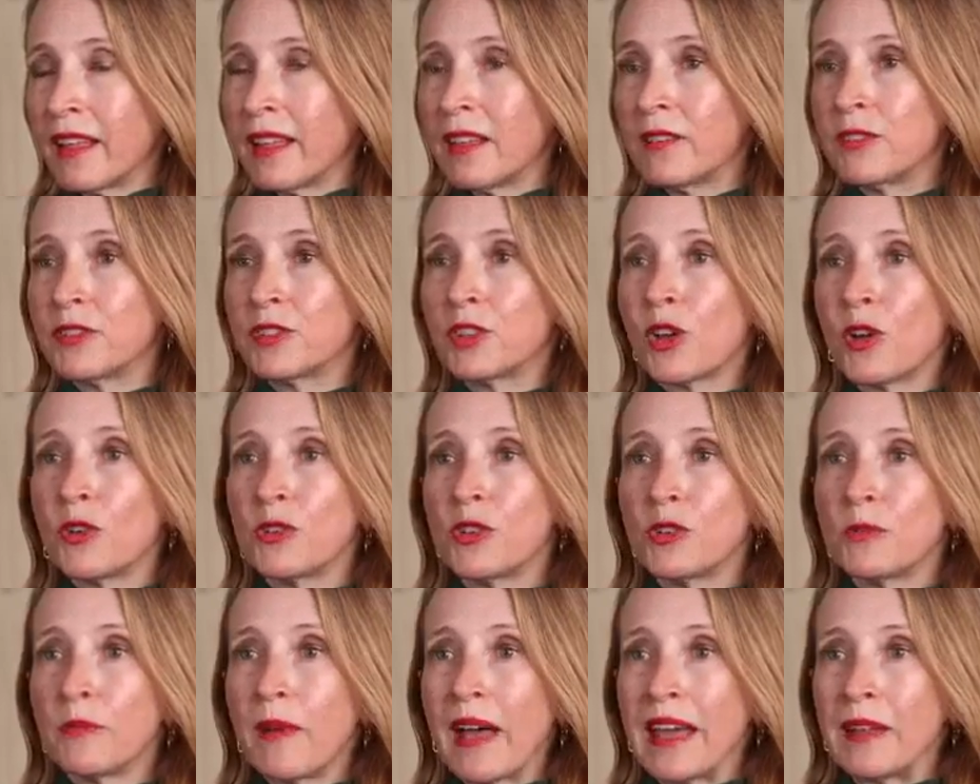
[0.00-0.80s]
If so,
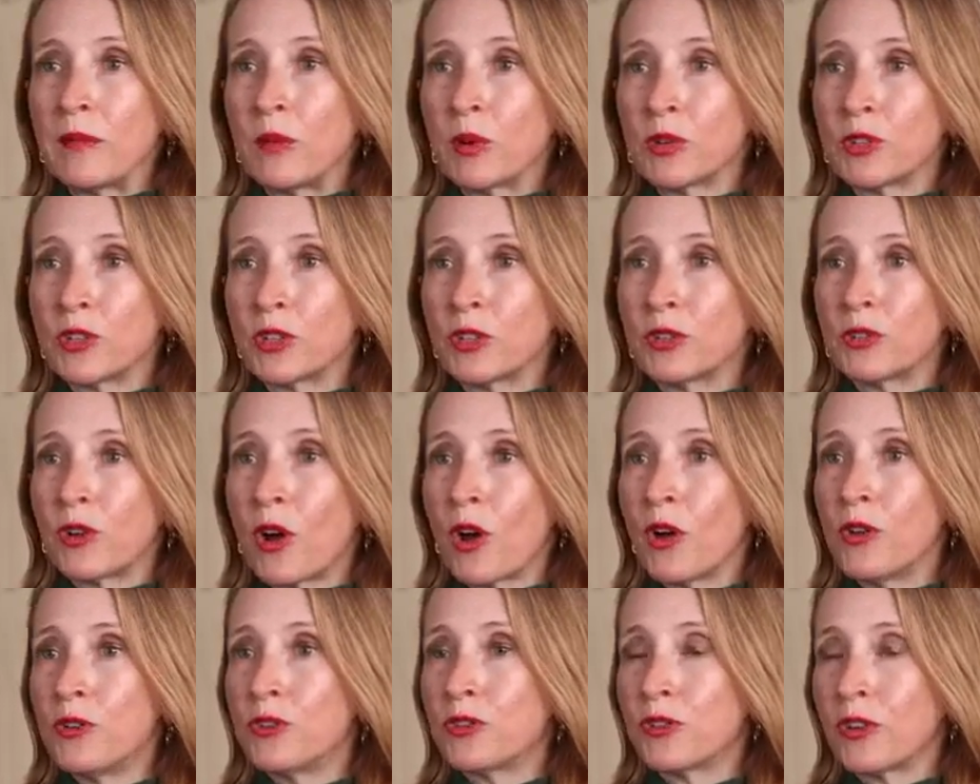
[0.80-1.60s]
you may want to
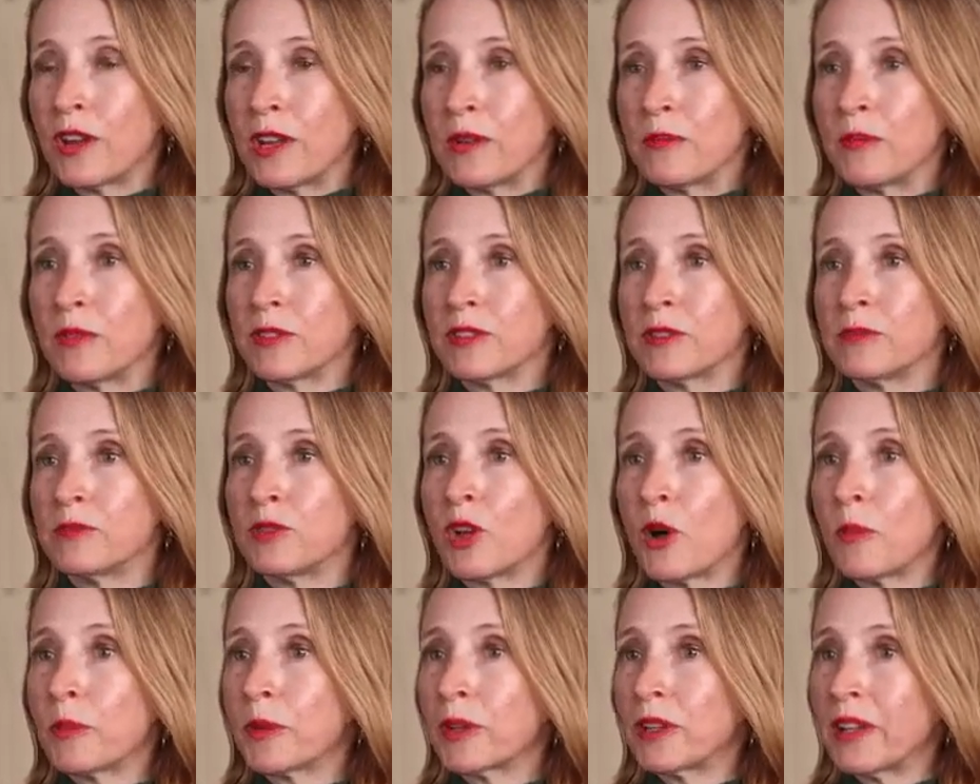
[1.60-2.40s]
co-treat with some
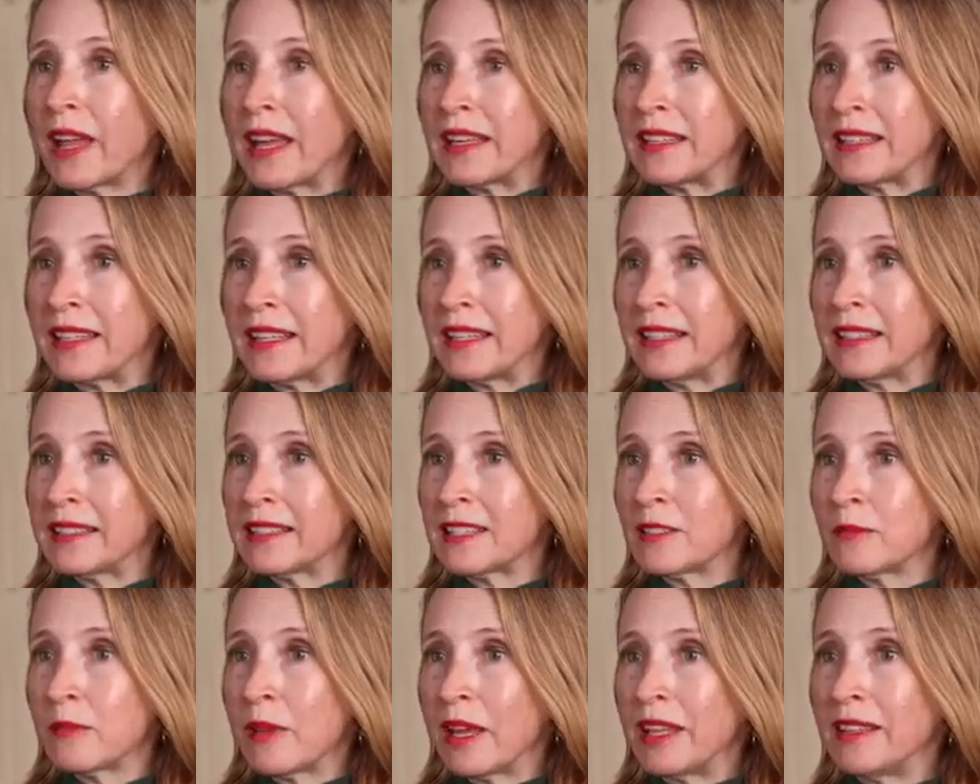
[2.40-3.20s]
topical
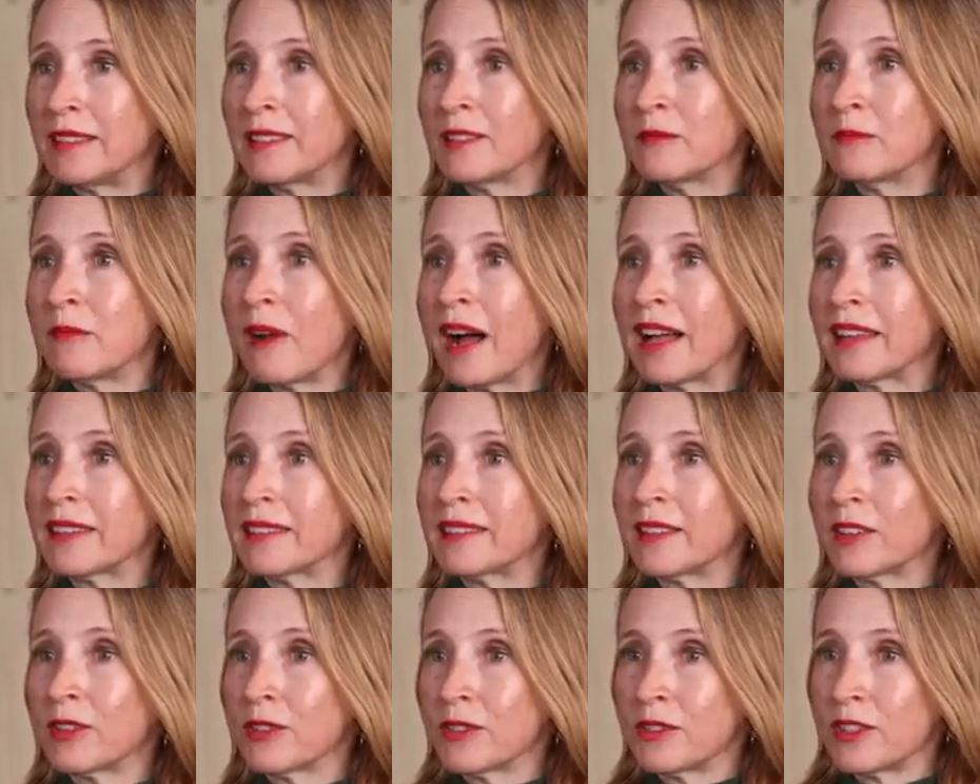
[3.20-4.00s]
antihistamines and
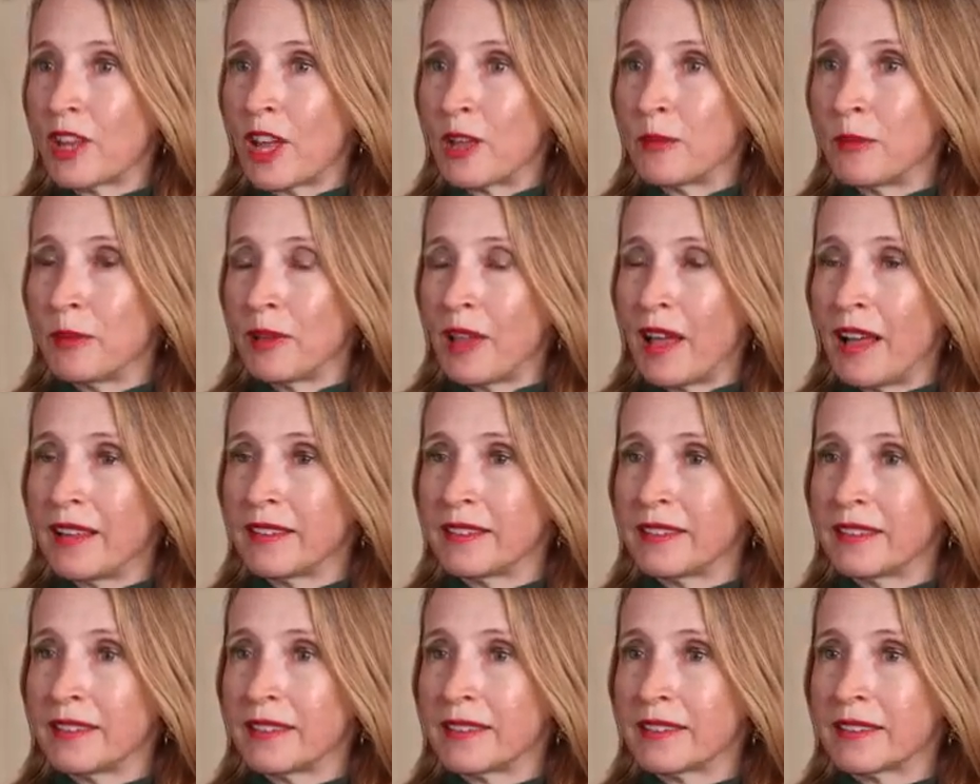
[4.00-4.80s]
mast cell
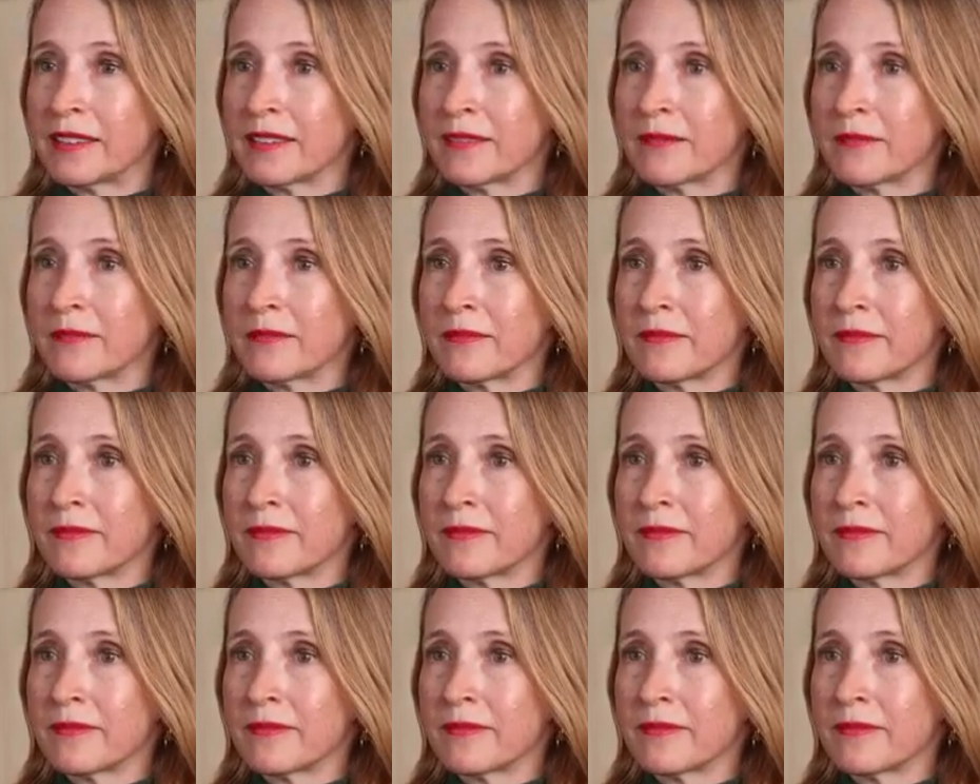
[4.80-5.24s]
stabilizers.